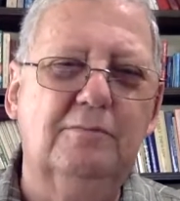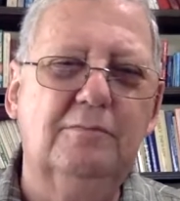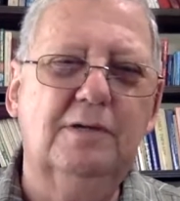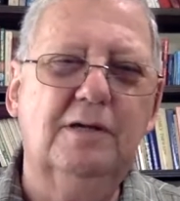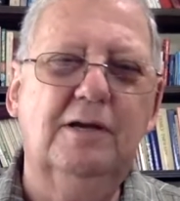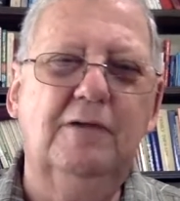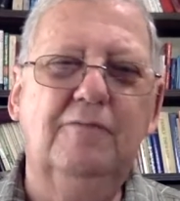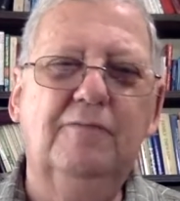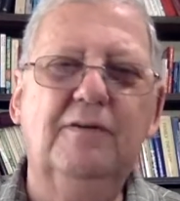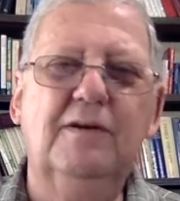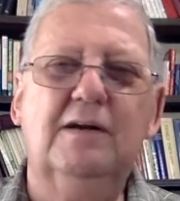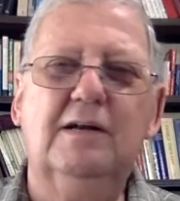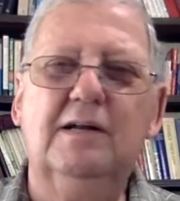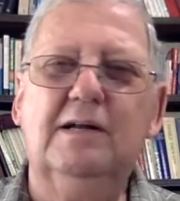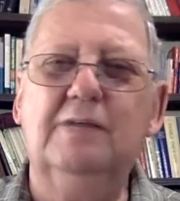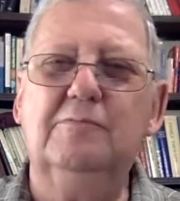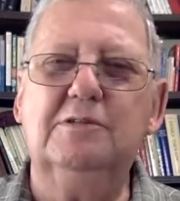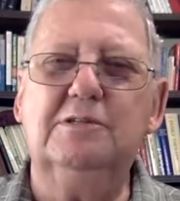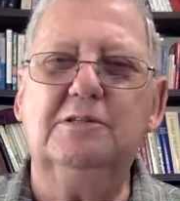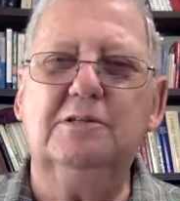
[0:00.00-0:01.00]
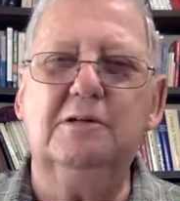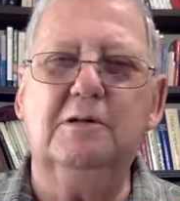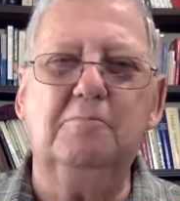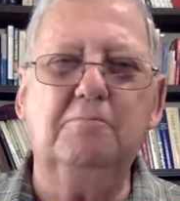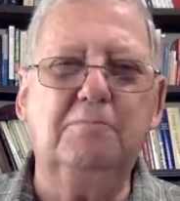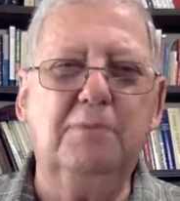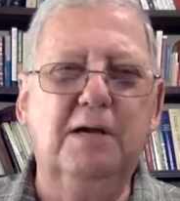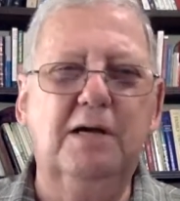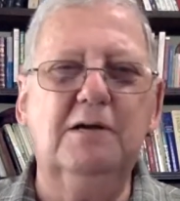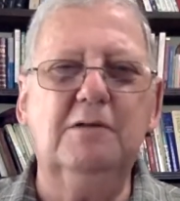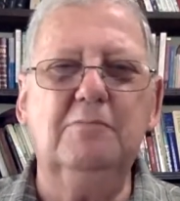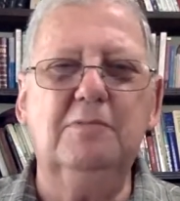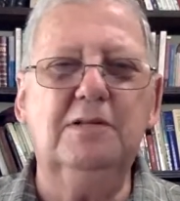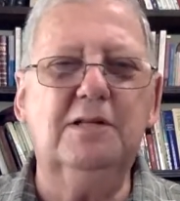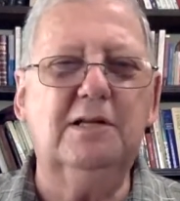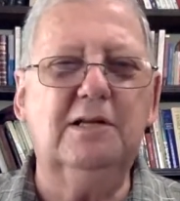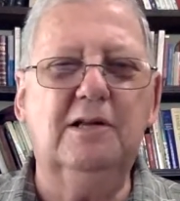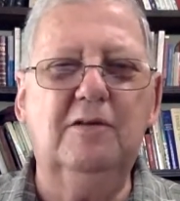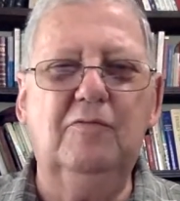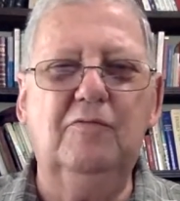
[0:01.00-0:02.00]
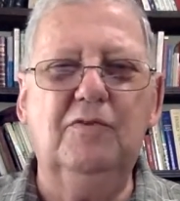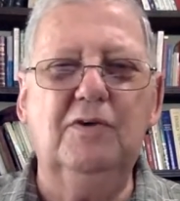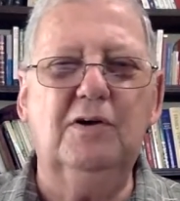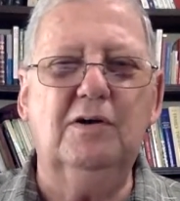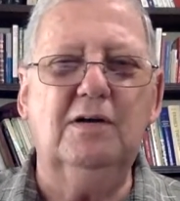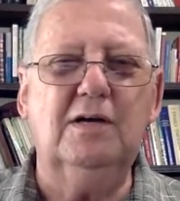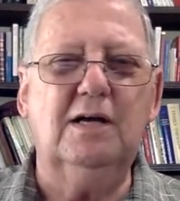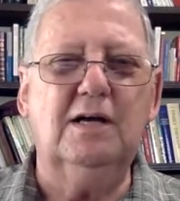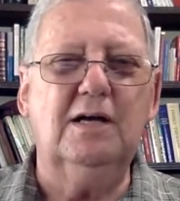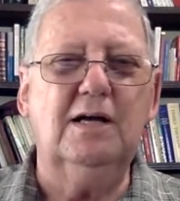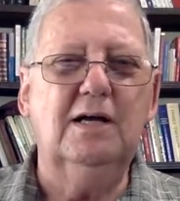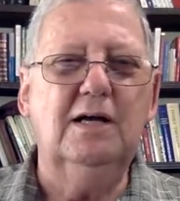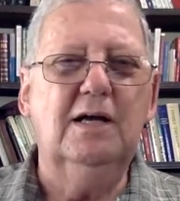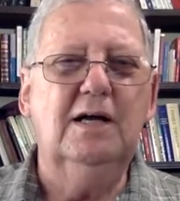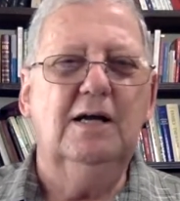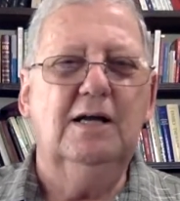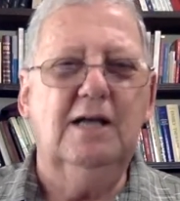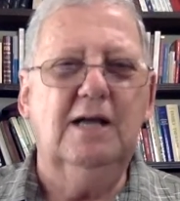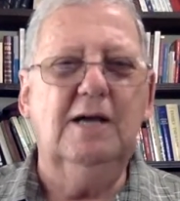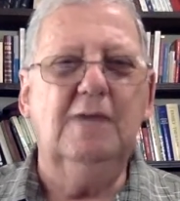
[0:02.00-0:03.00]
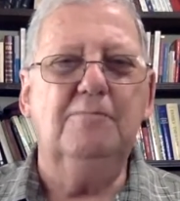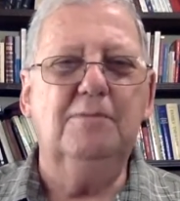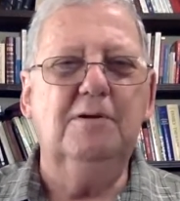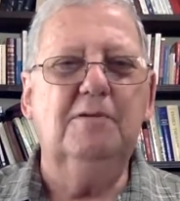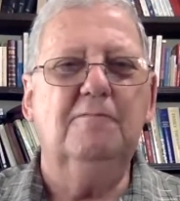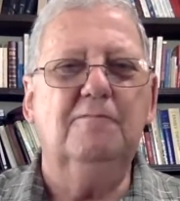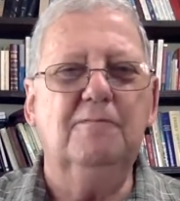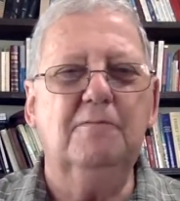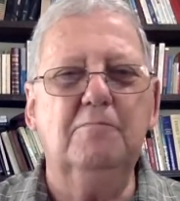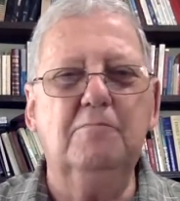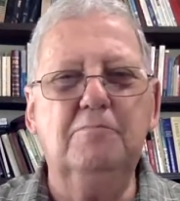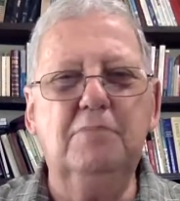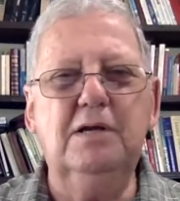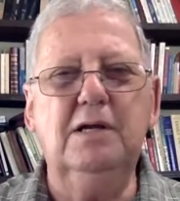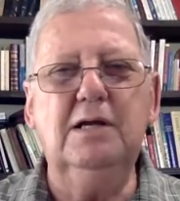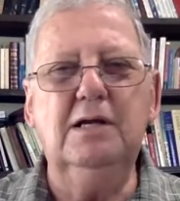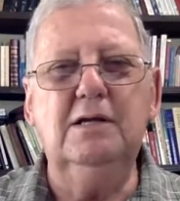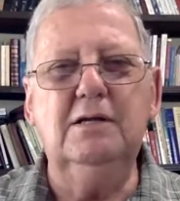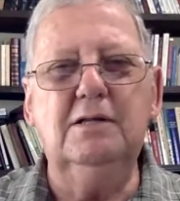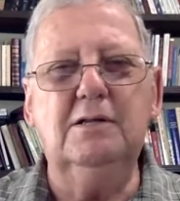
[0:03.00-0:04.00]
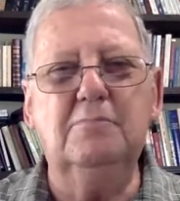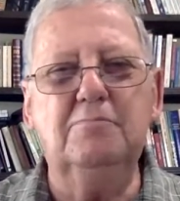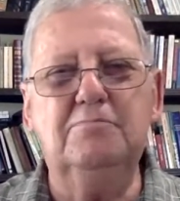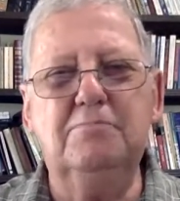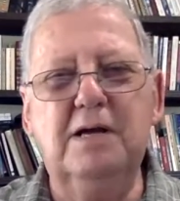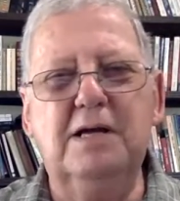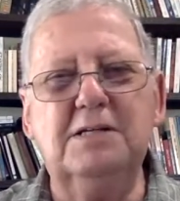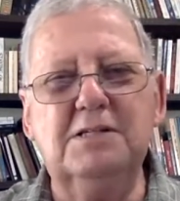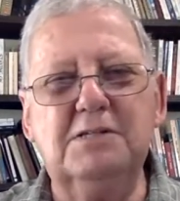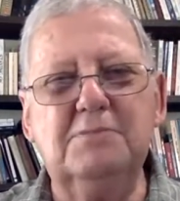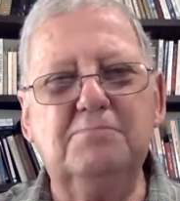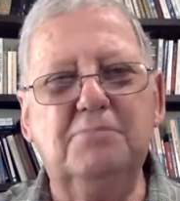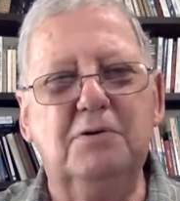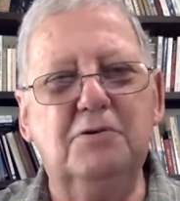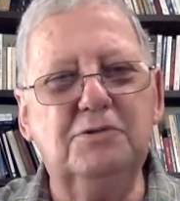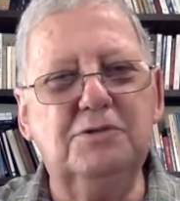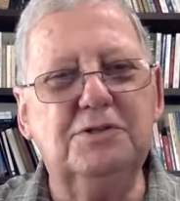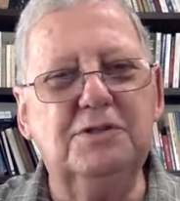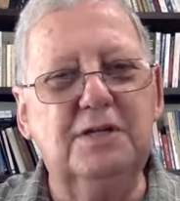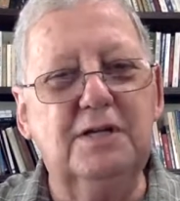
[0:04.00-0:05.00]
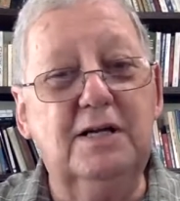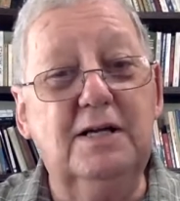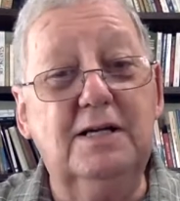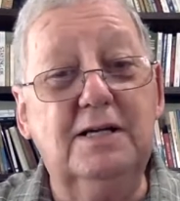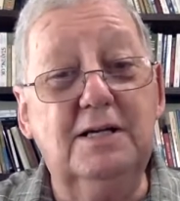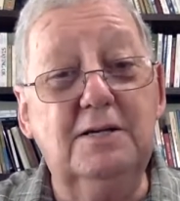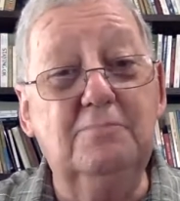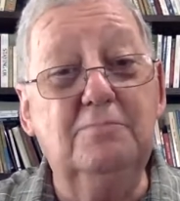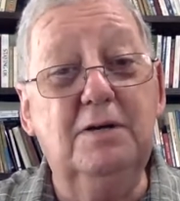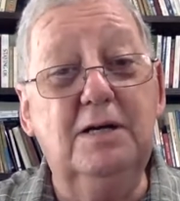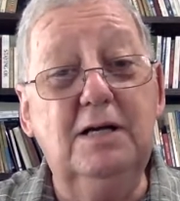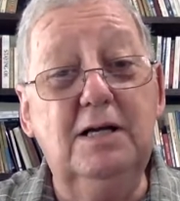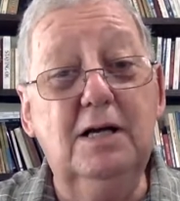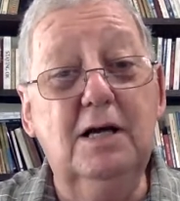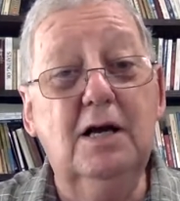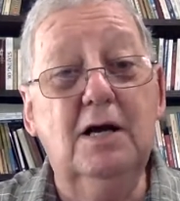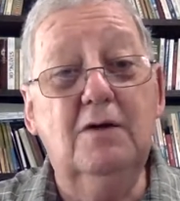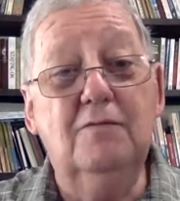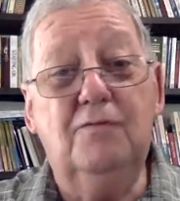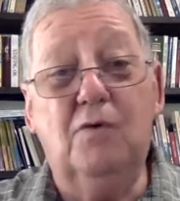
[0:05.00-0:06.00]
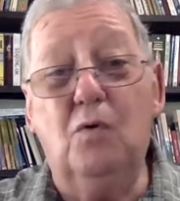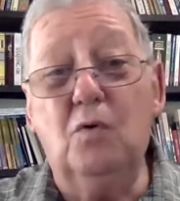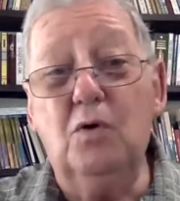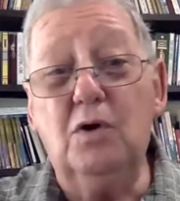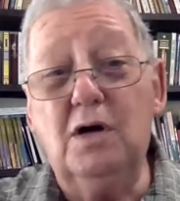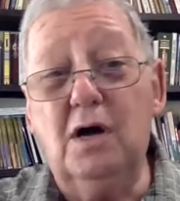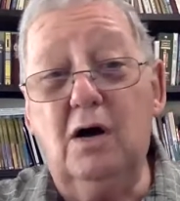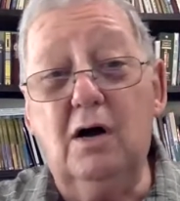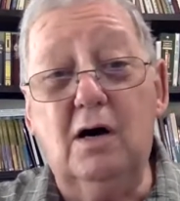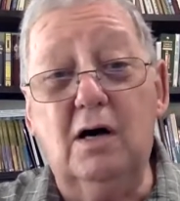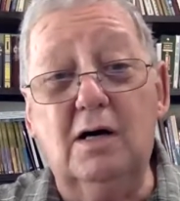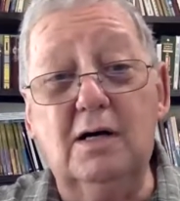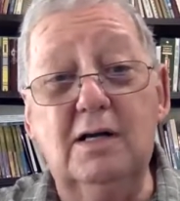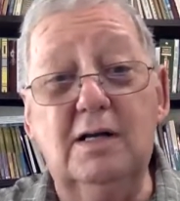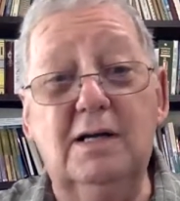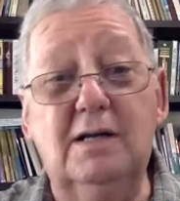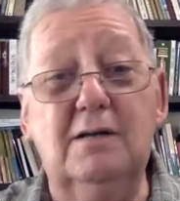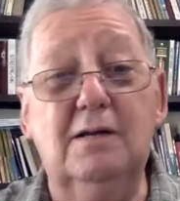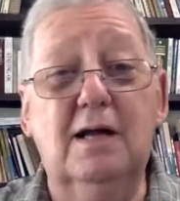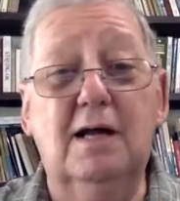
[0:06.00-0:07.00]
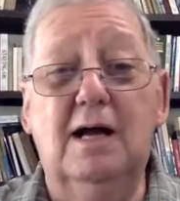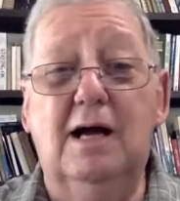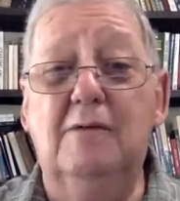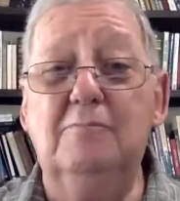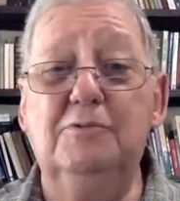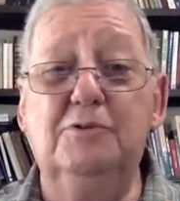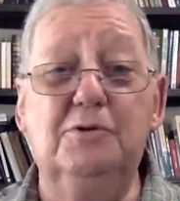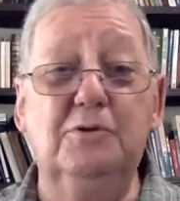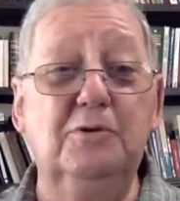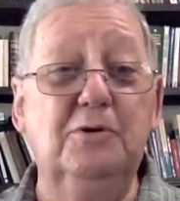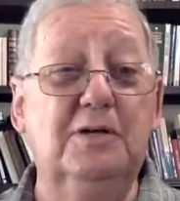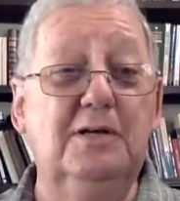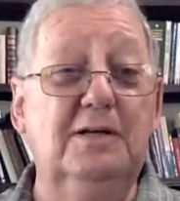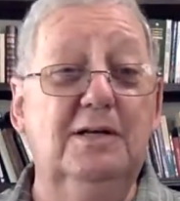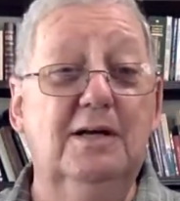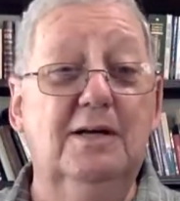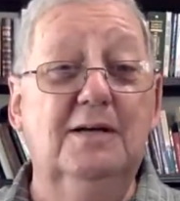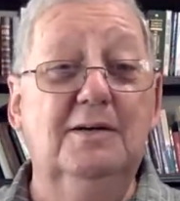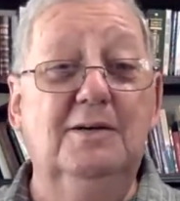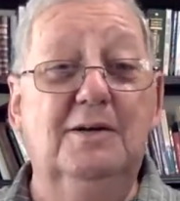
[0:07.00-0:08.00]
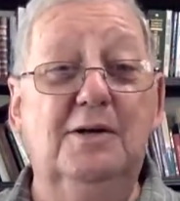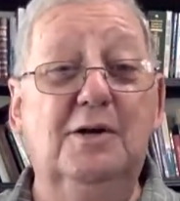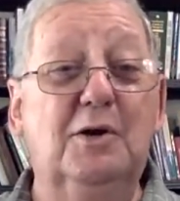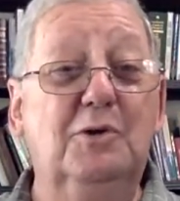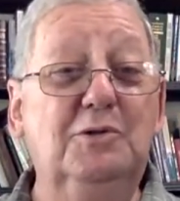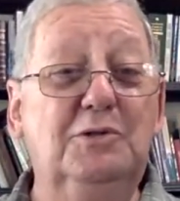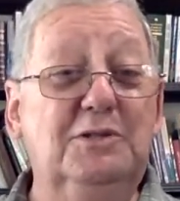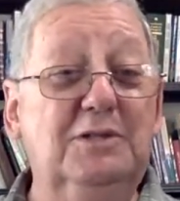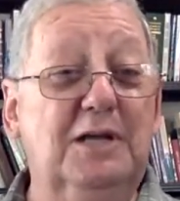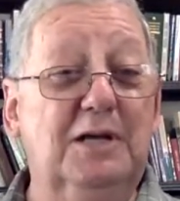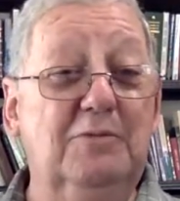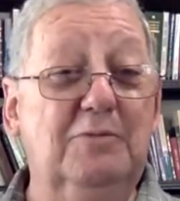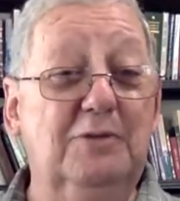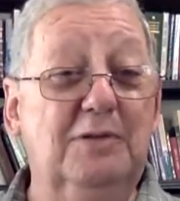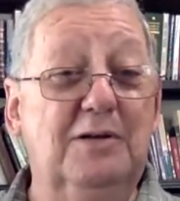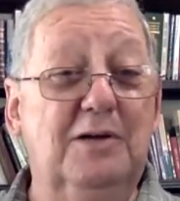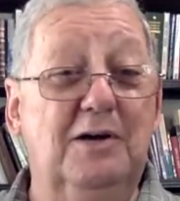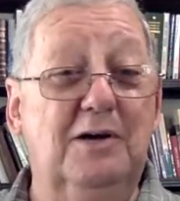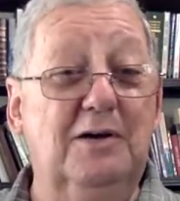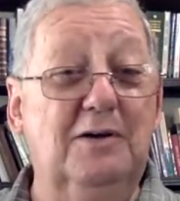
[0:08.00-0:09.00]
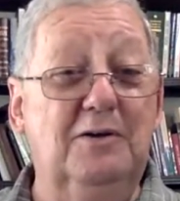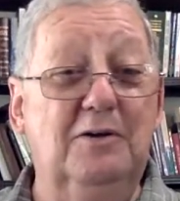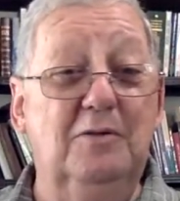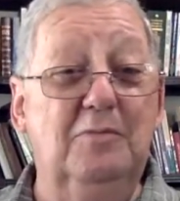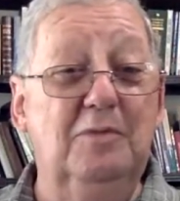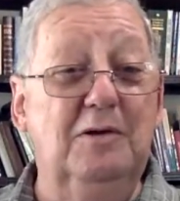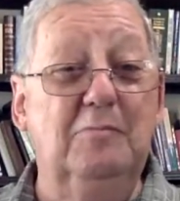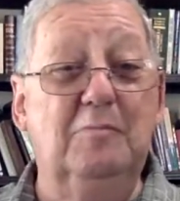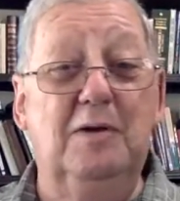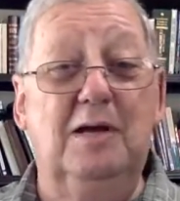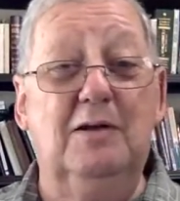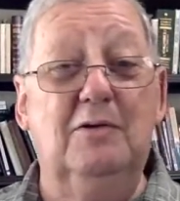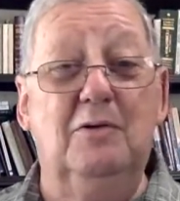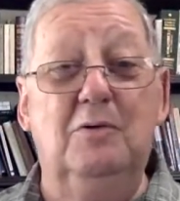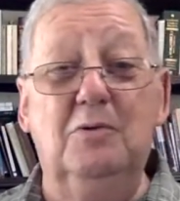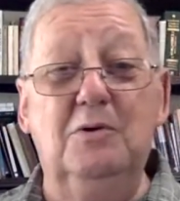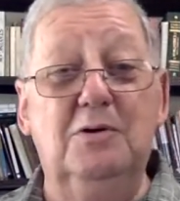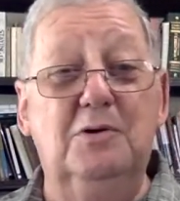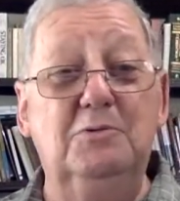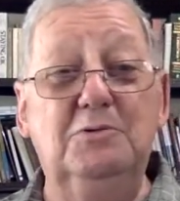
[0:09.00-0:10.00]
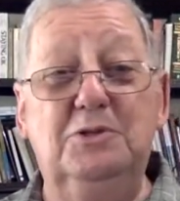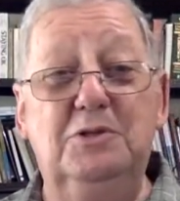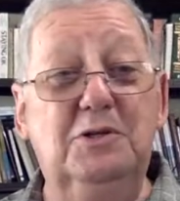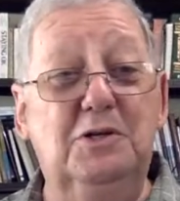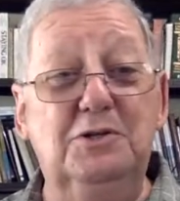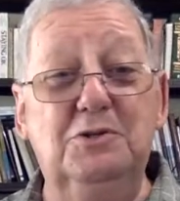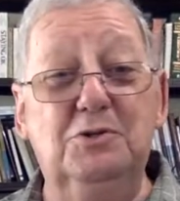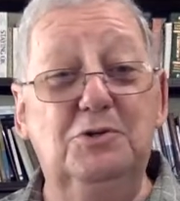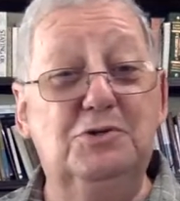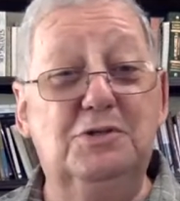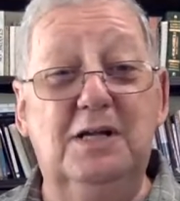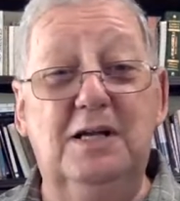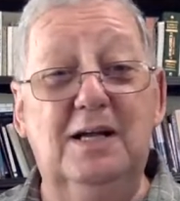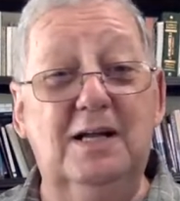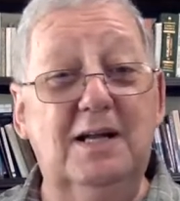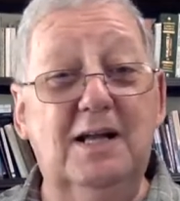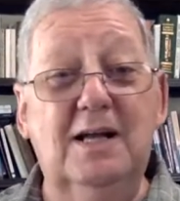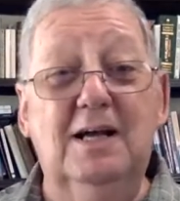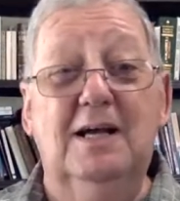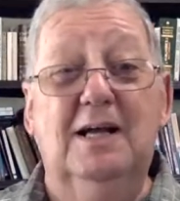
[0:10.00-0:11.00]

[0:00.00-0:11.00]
He felt it was an impediment that he felt like kept him from being the best person he could be for God. And I'm sure he negotiated with God a little bit about, Lord, don't you understand?